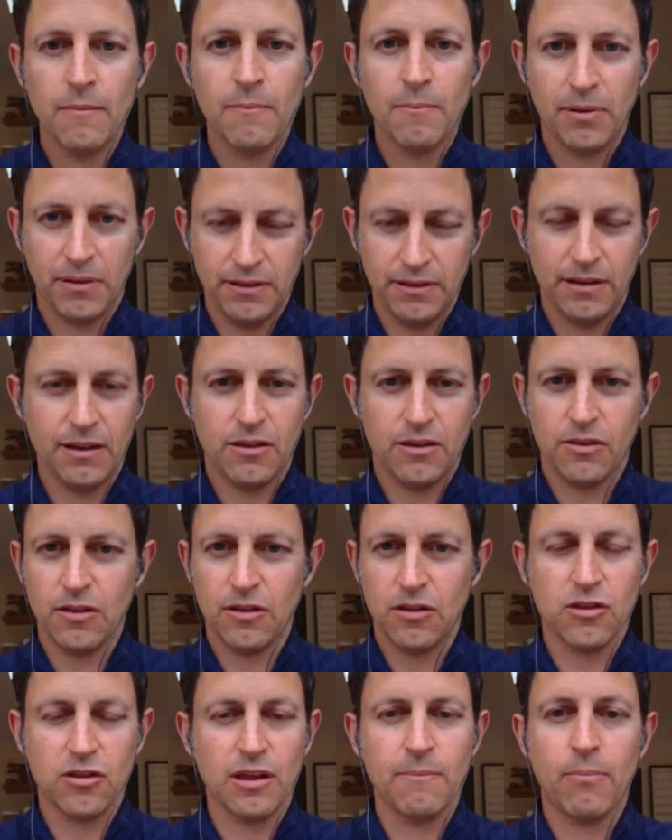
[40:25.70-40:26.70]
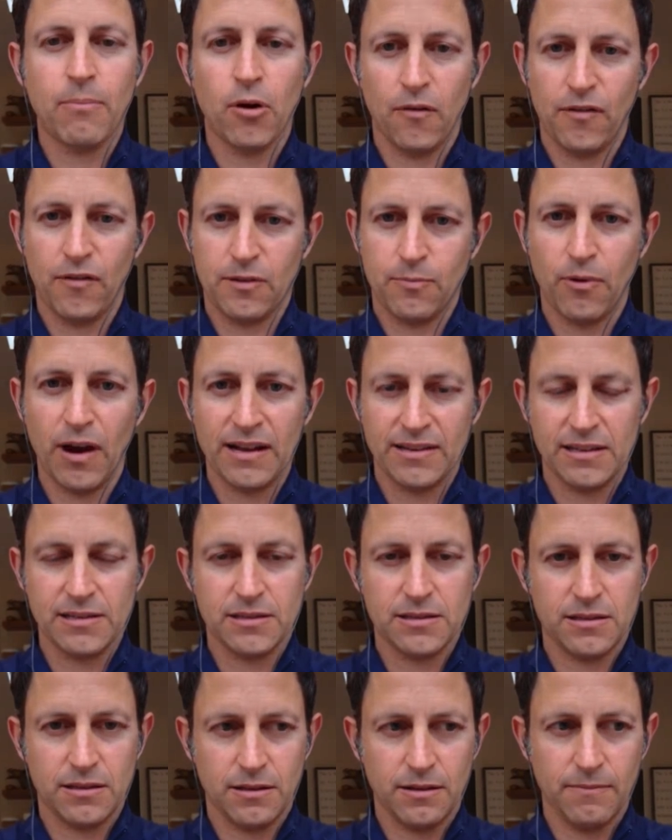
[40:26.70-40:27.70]
this is a perfect
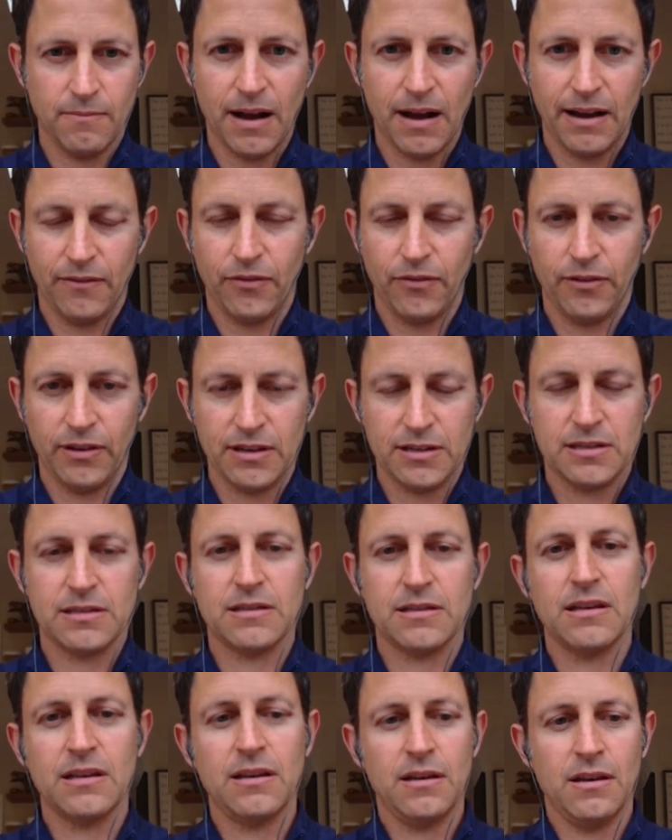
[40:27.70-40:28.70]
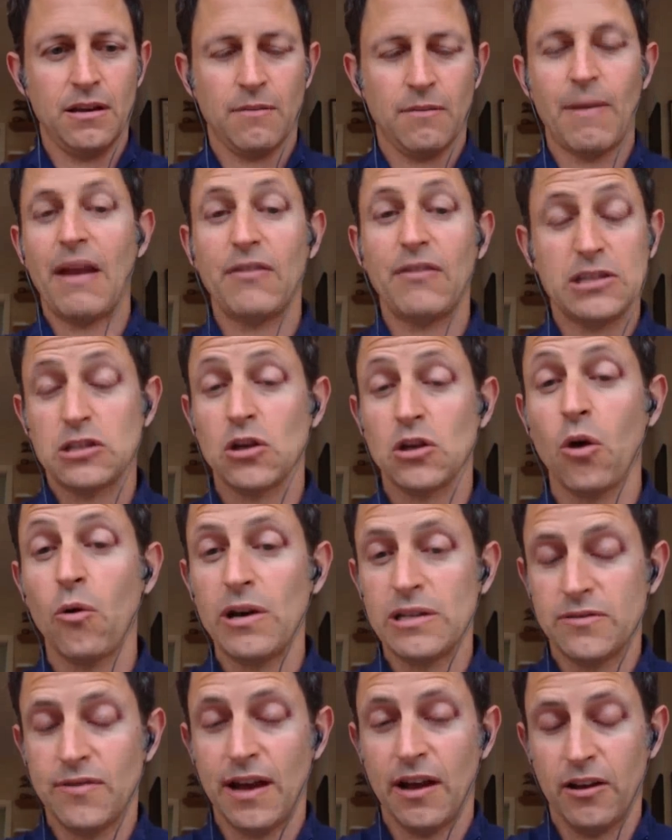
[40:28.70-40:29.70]
practice. Mindfulness is
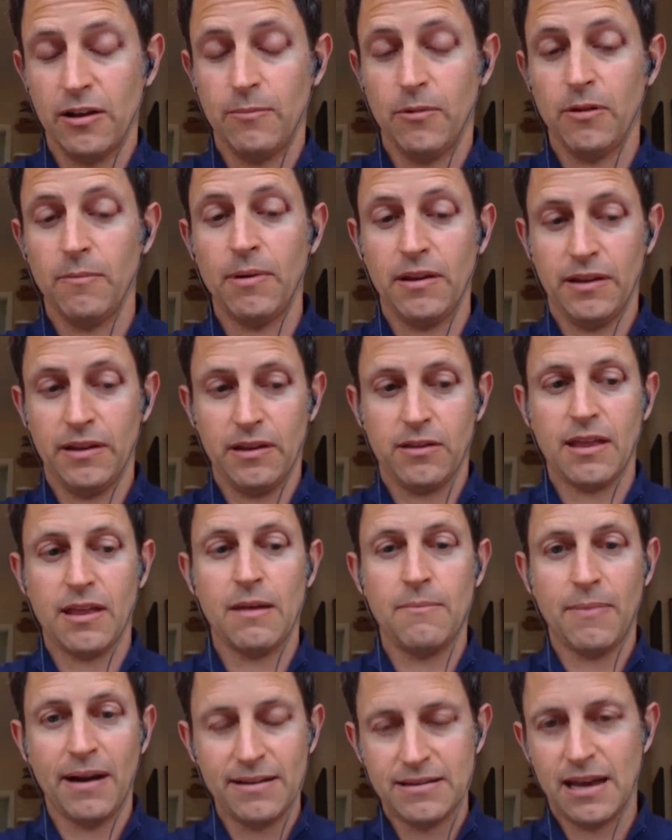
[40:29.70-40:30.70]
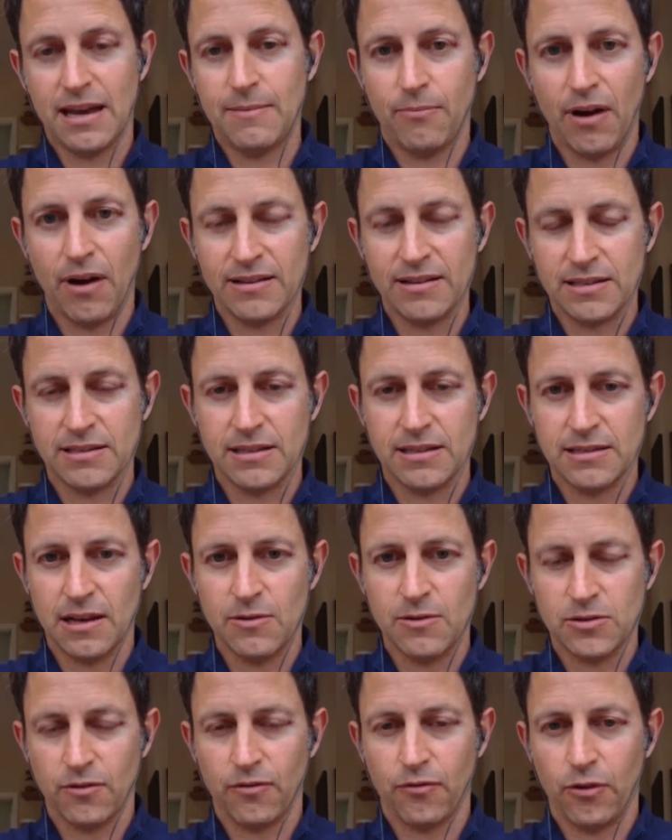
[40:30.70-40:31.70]
always valuable, but these 10 by 10 practices I
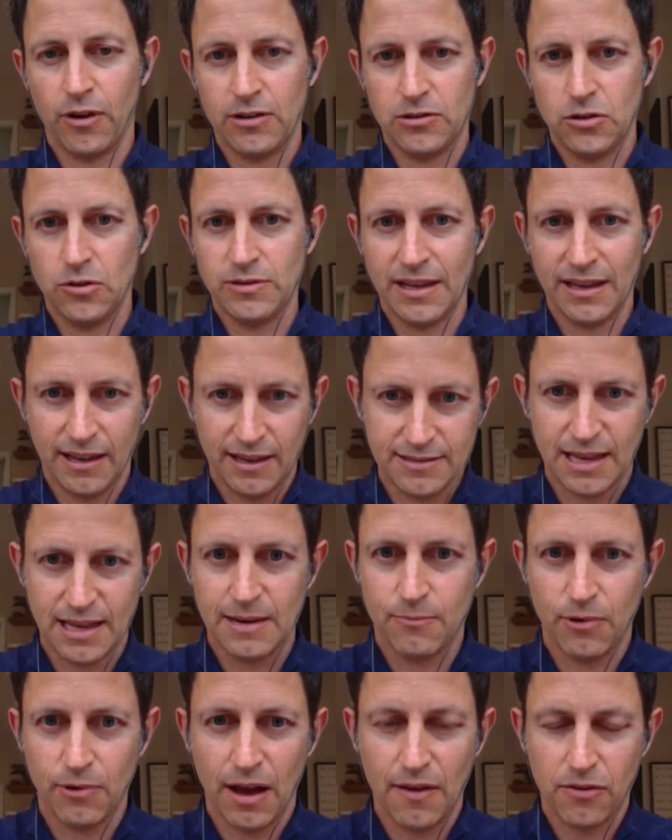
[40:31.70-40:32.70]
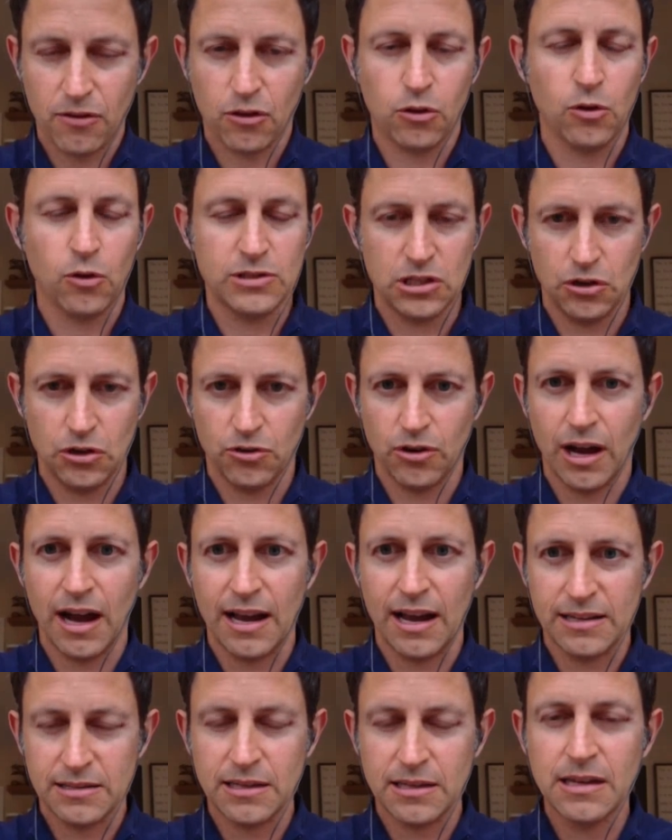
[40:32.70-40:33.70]
was referring to, taking 10 breaths, closing your
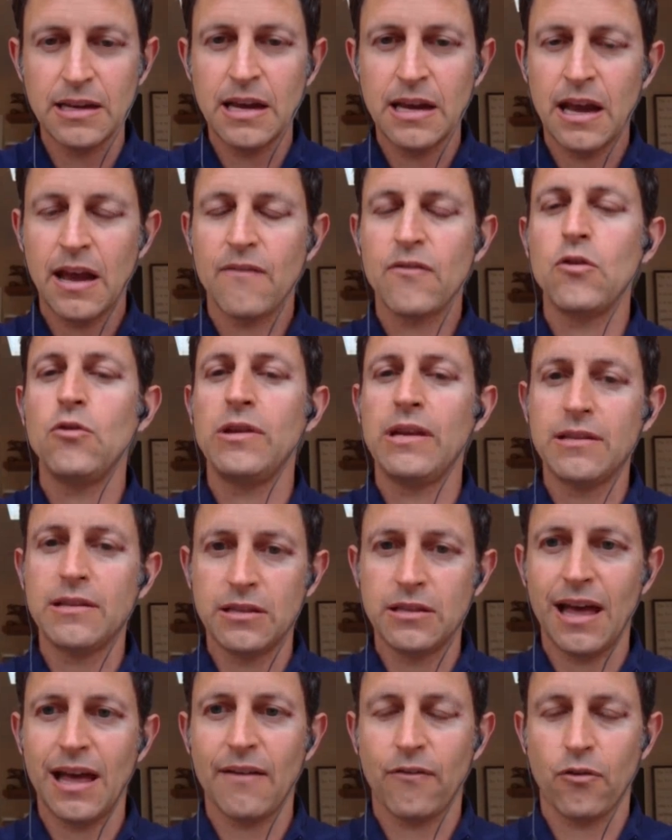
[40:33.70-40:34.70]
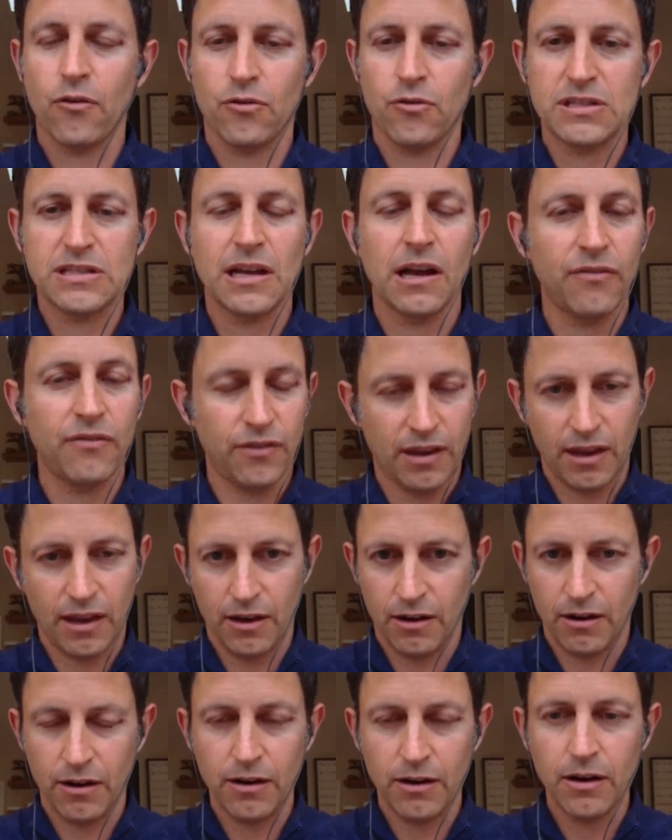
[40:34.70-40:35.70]
eyes, do you need to that for
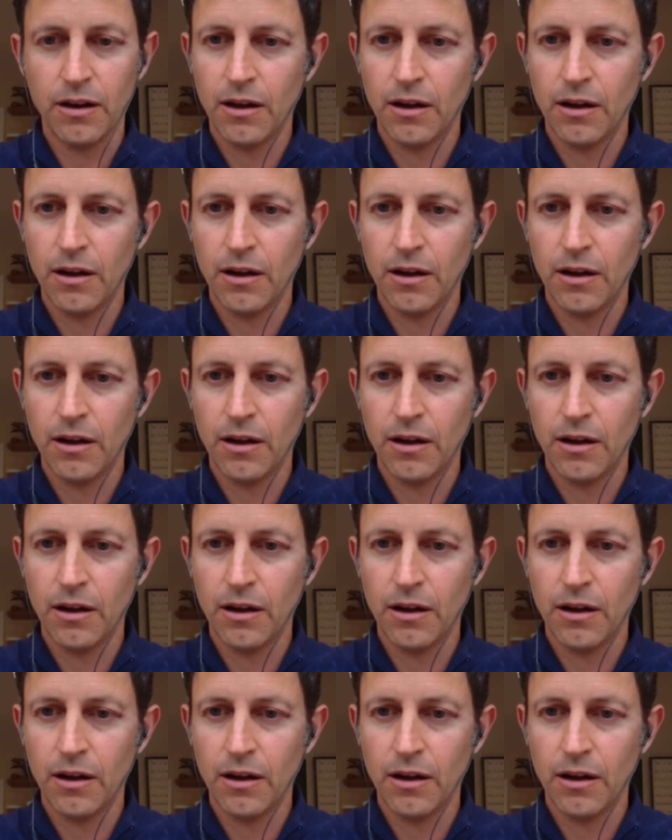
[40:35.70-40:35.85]
self-care?